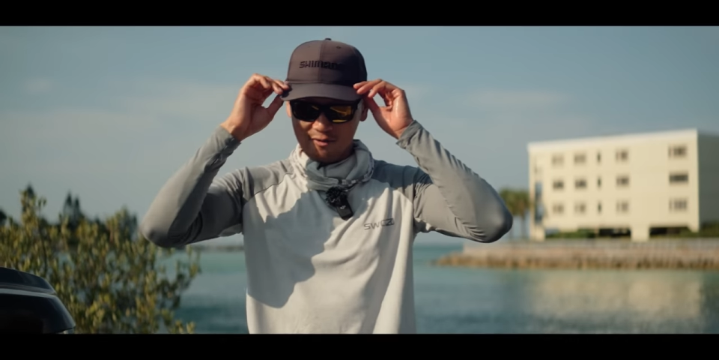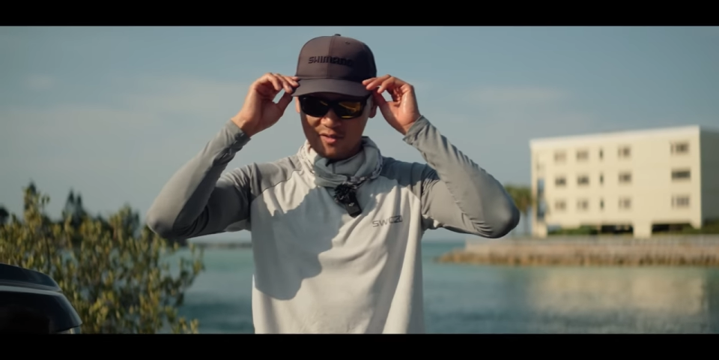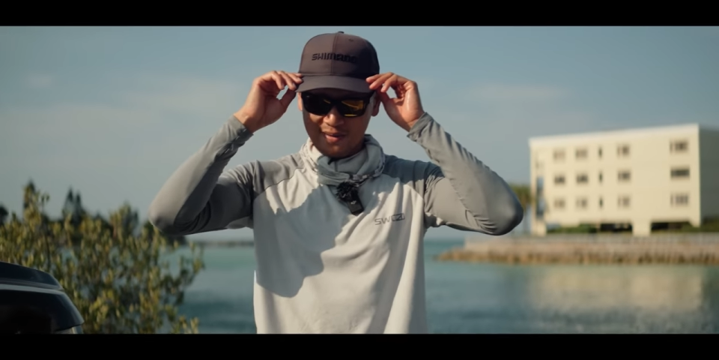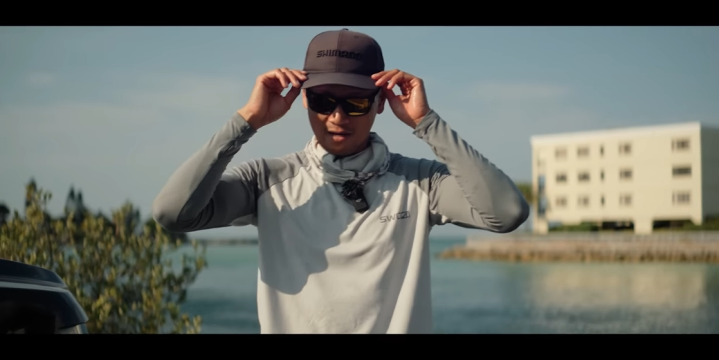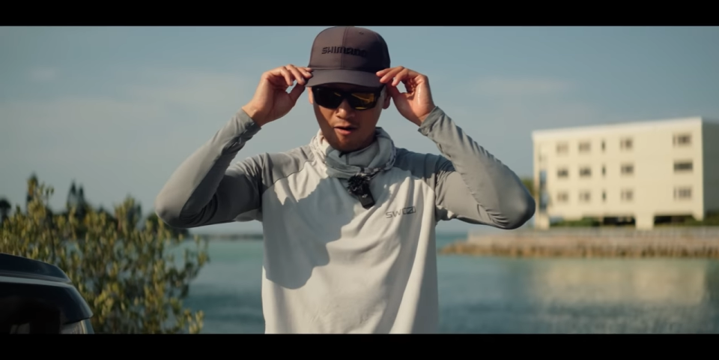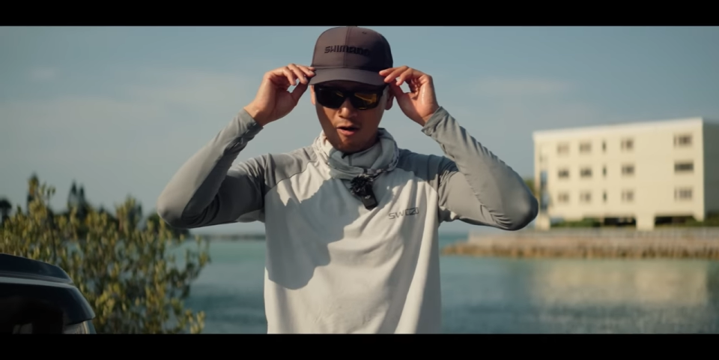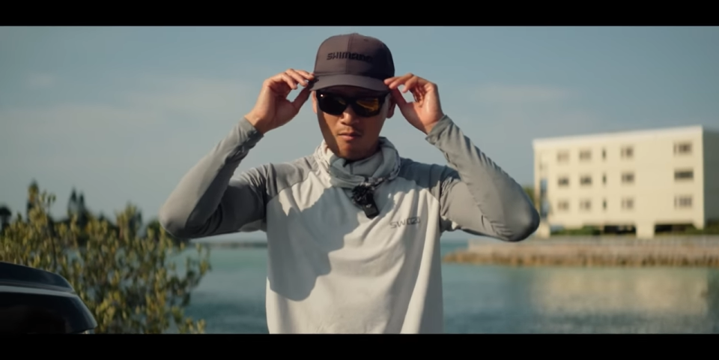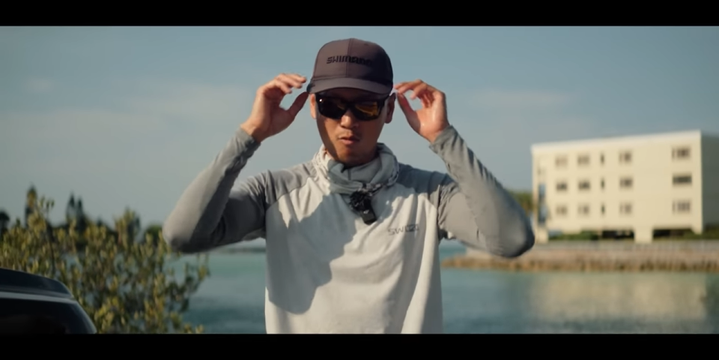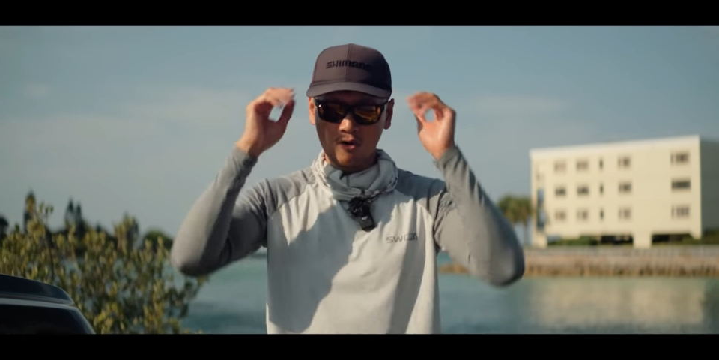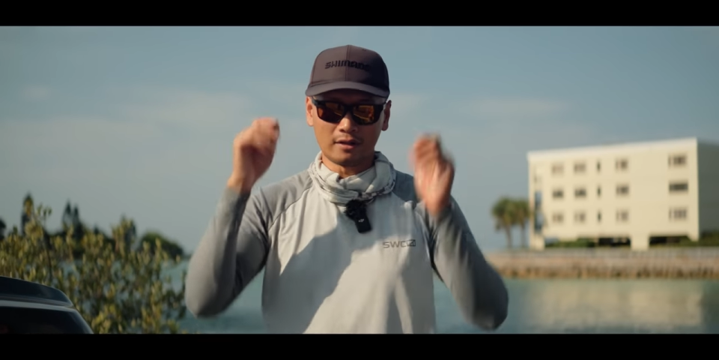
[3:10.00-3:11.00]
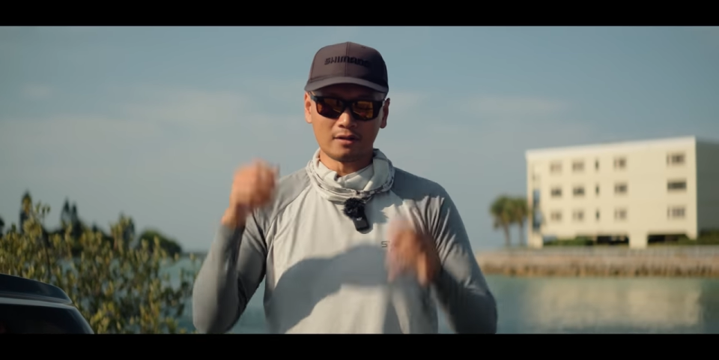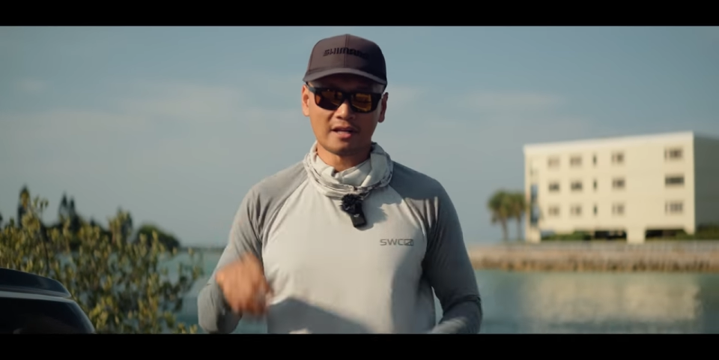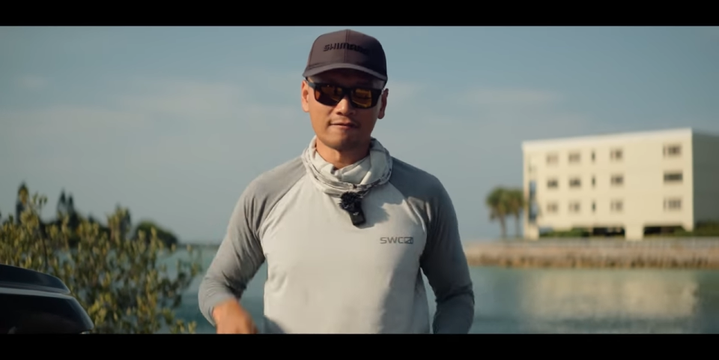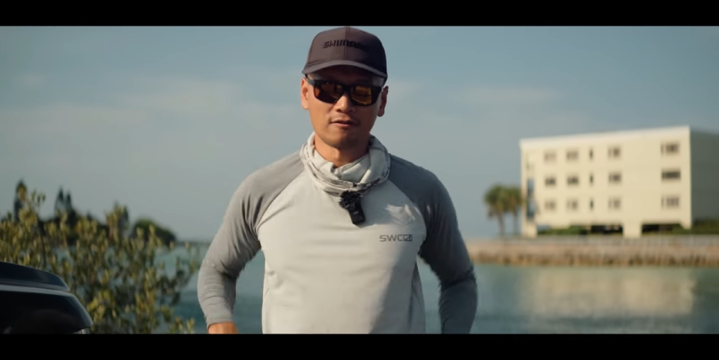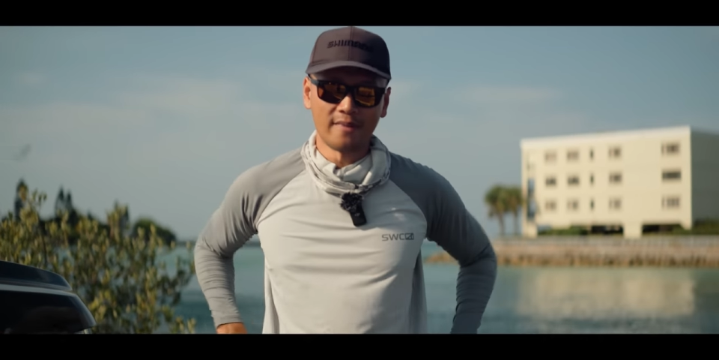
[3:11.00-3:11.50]
we spent all morning
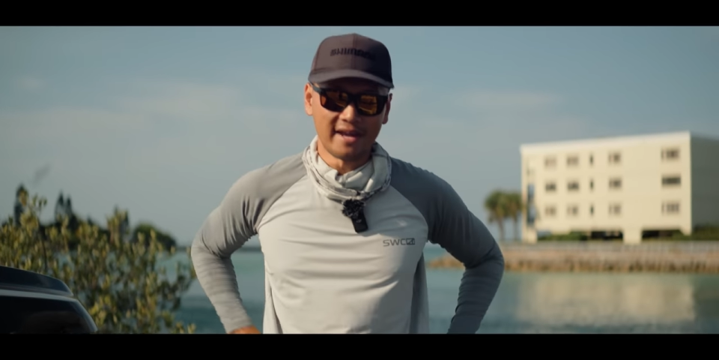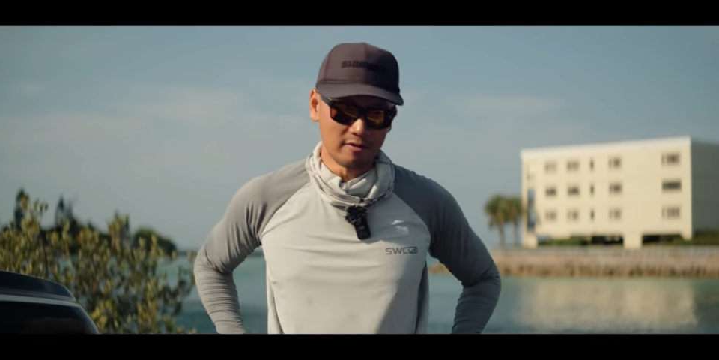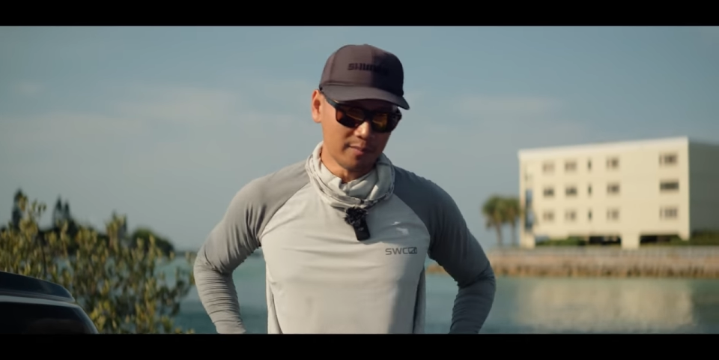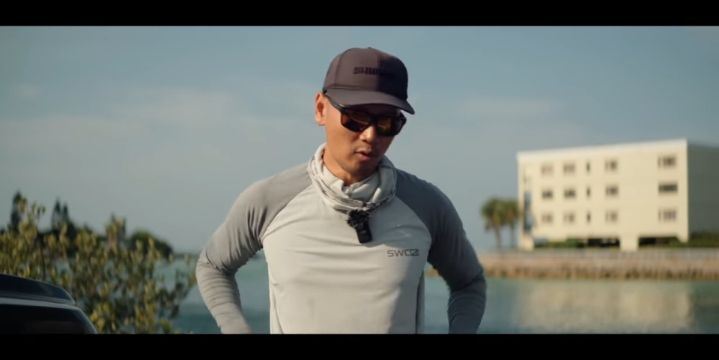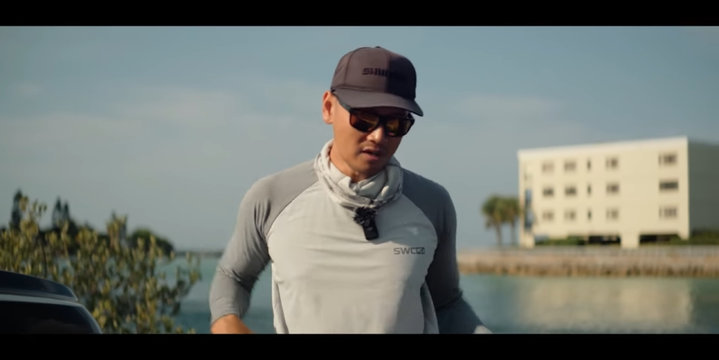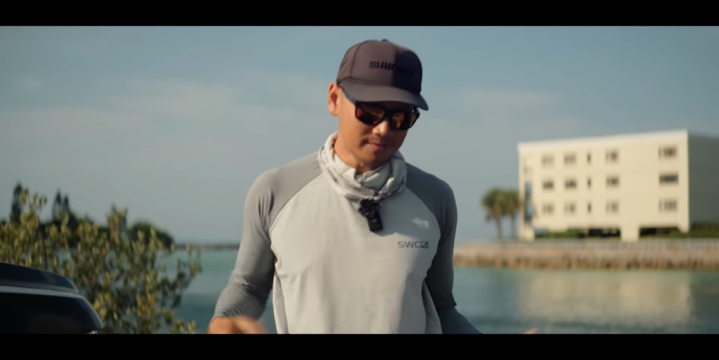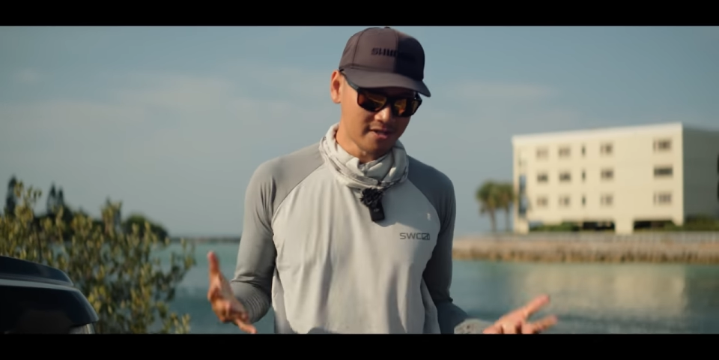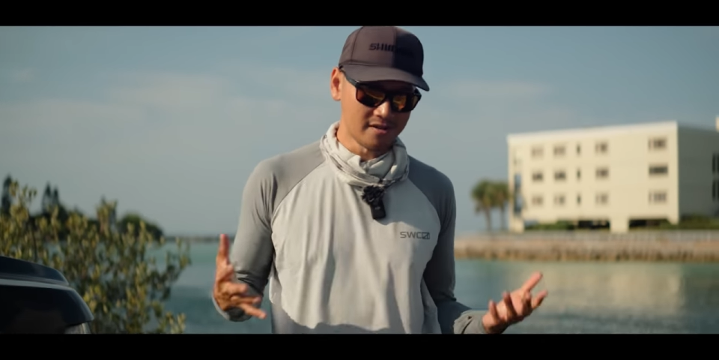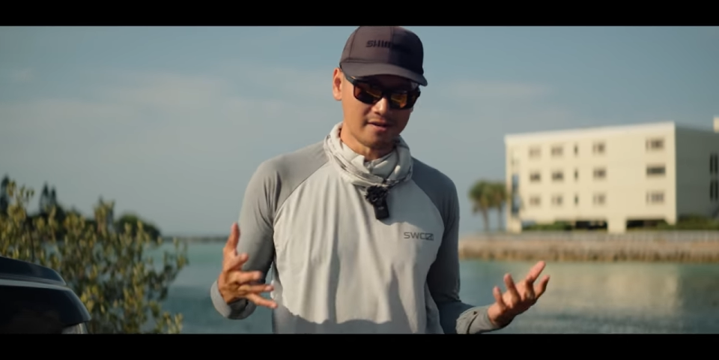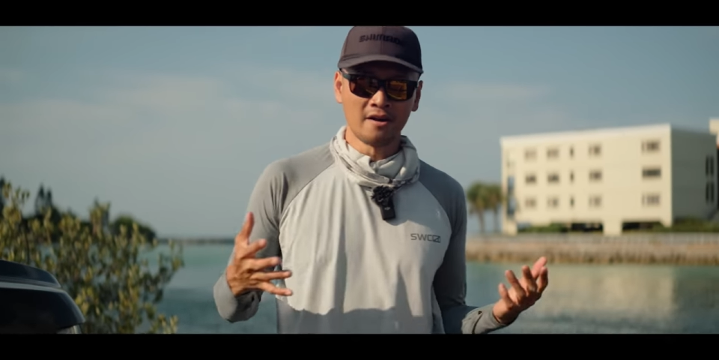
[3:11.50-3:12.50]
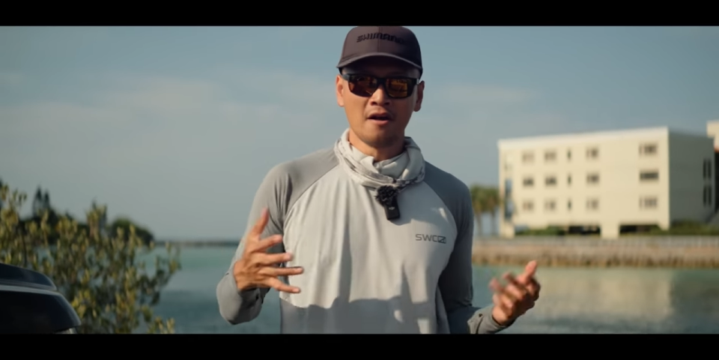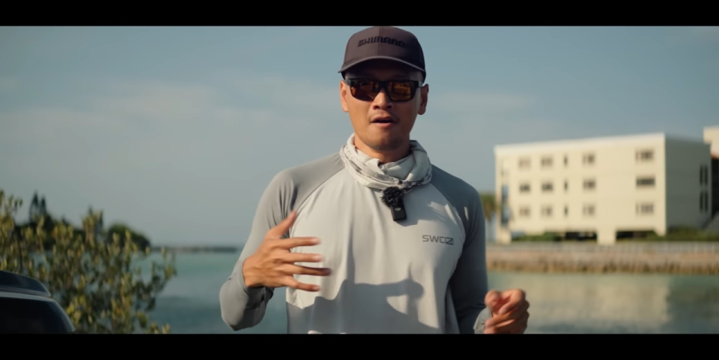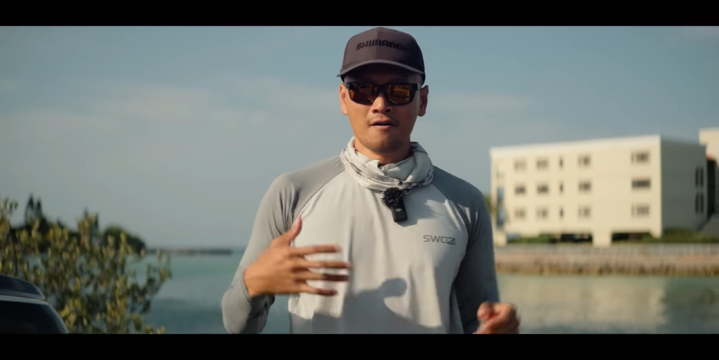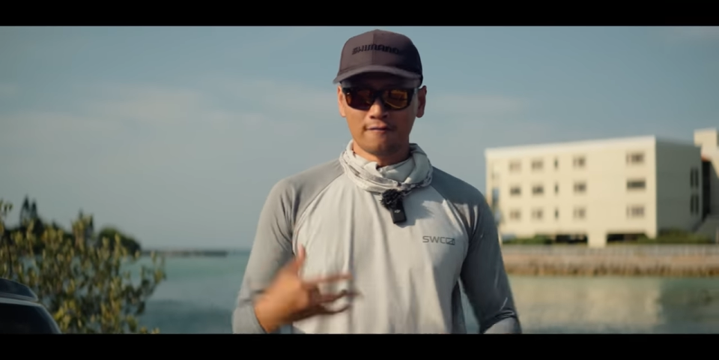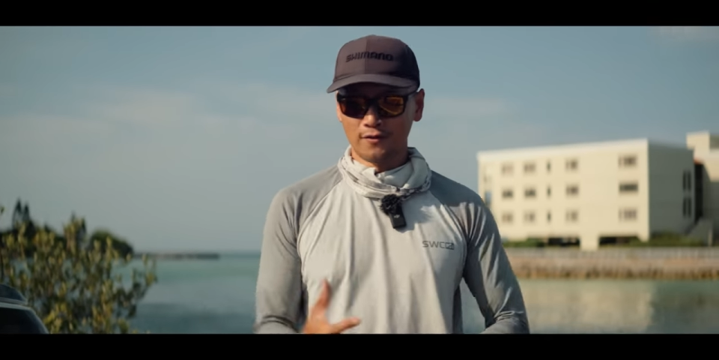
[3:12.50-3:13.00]
looking for bait. We pulled up to
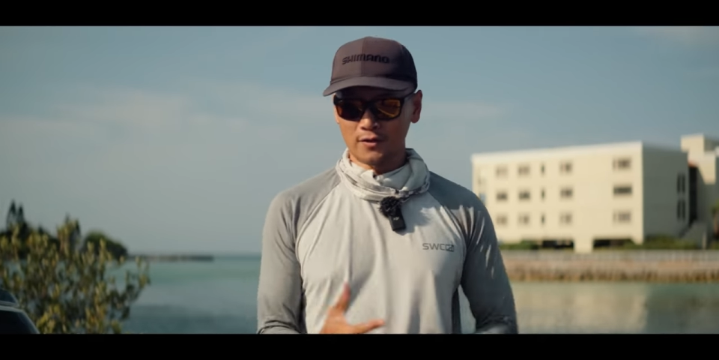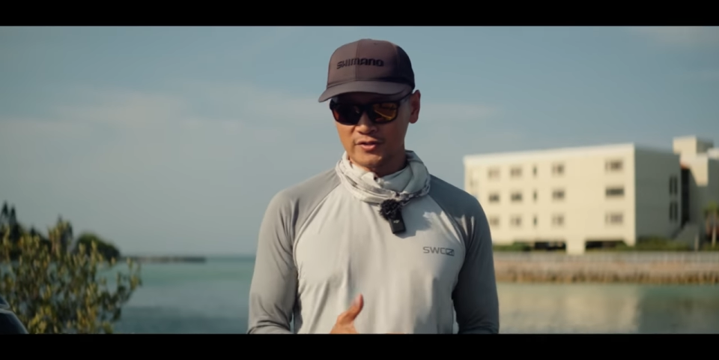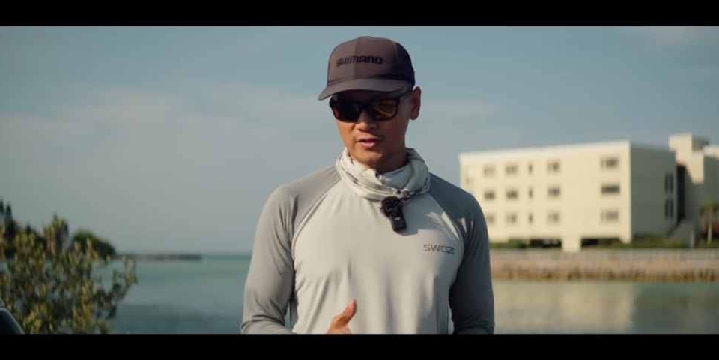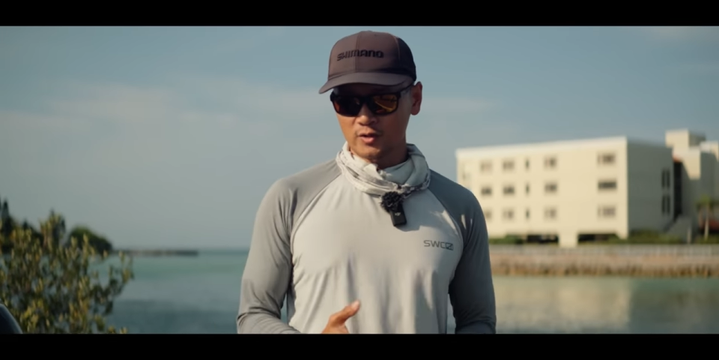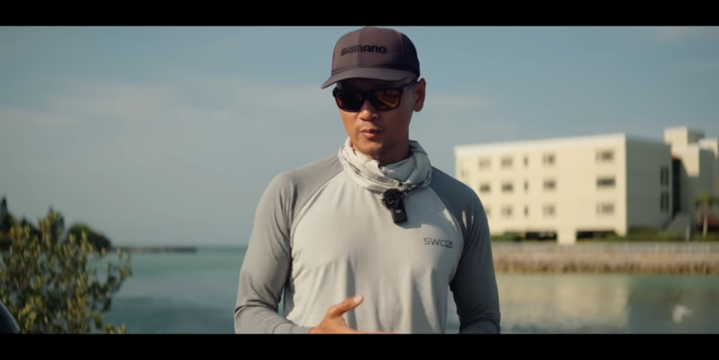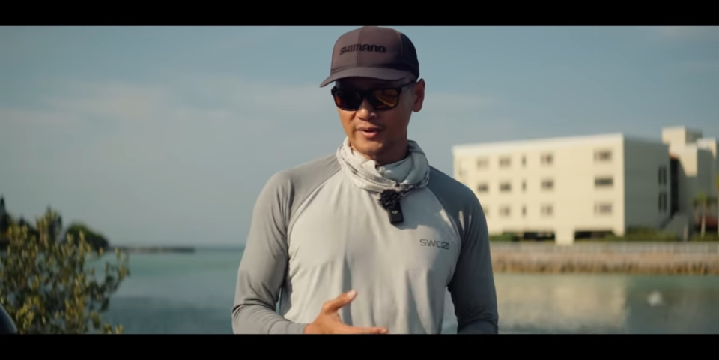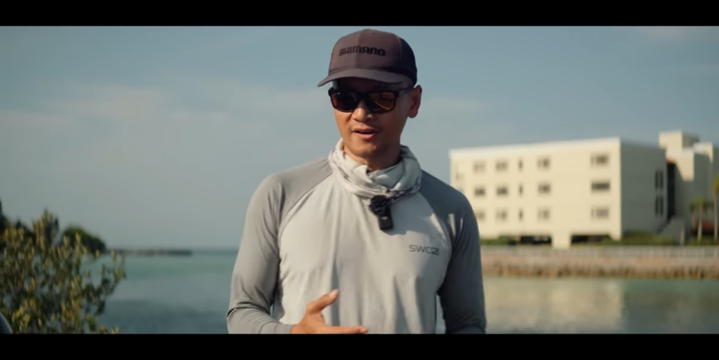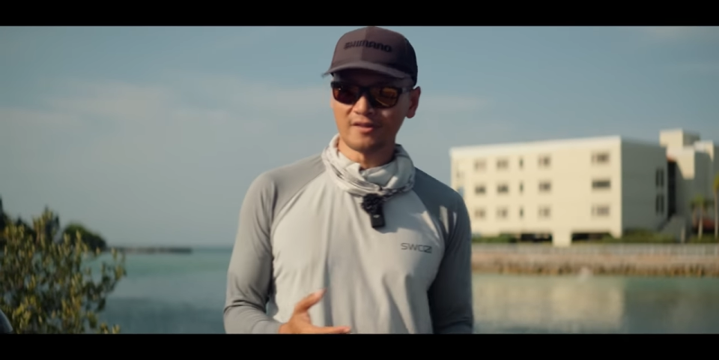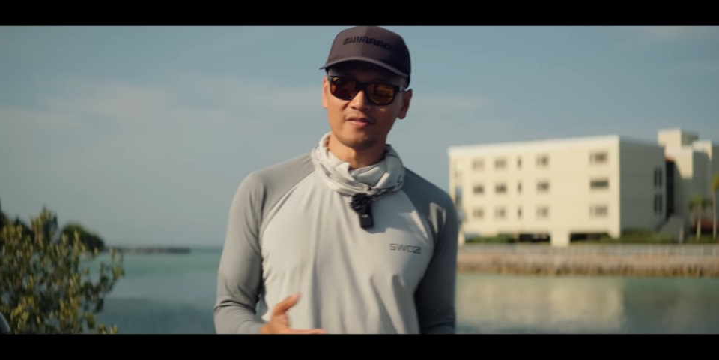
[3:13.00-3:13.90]
Fort DeSoto Pier